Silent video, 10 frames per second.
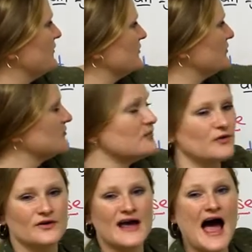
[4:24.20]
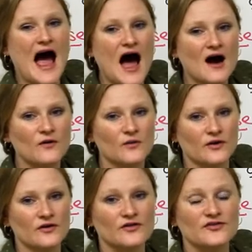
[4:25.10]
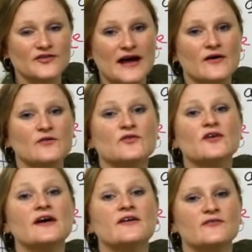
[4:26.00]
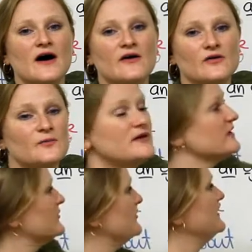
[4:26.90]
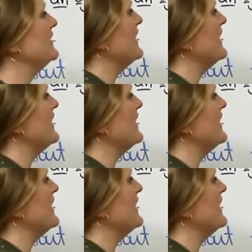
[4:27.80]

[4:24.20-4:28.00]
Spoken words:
this word hour sounds like a vowel, because the